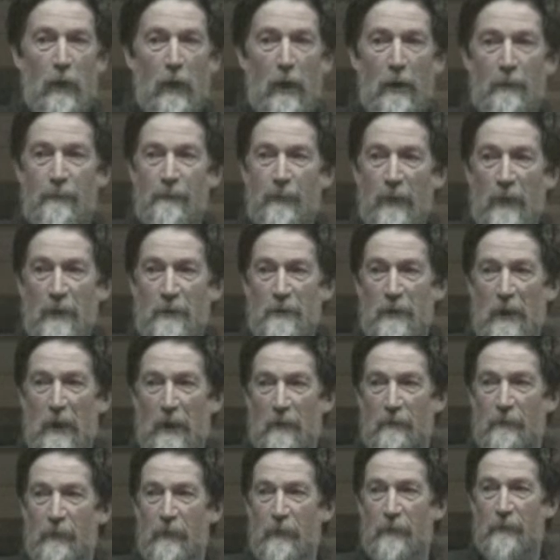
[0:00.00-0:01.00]
I found
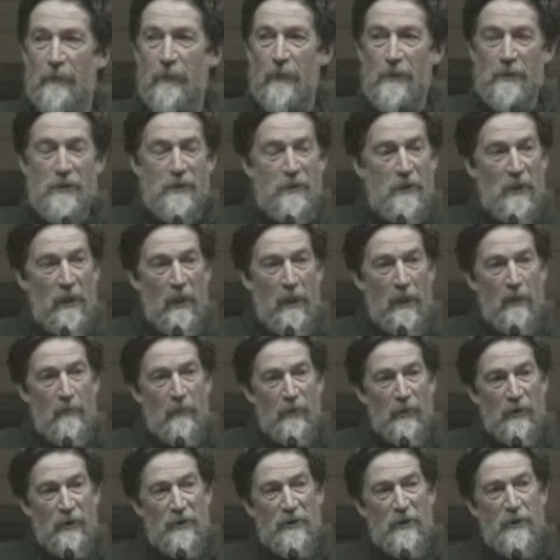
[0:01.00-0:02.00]
out for the first time,
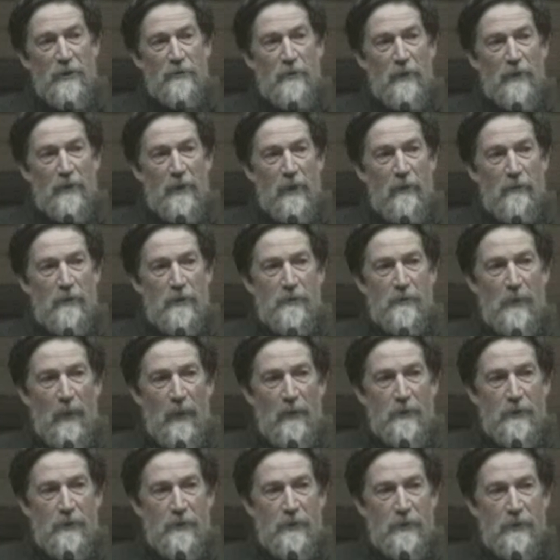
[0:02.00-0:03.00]
this is what they were
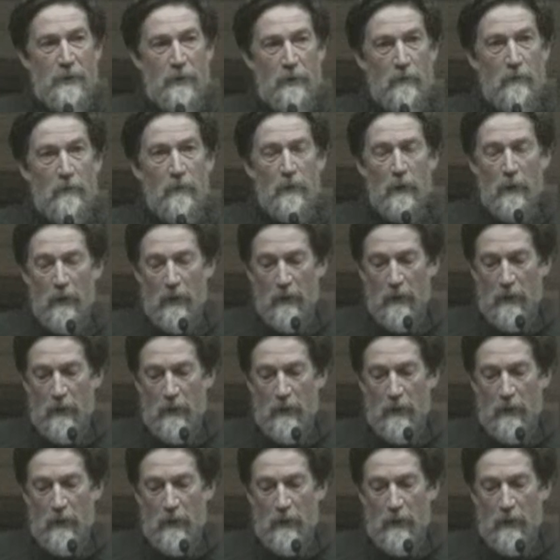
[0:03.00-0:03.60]
supposed to do,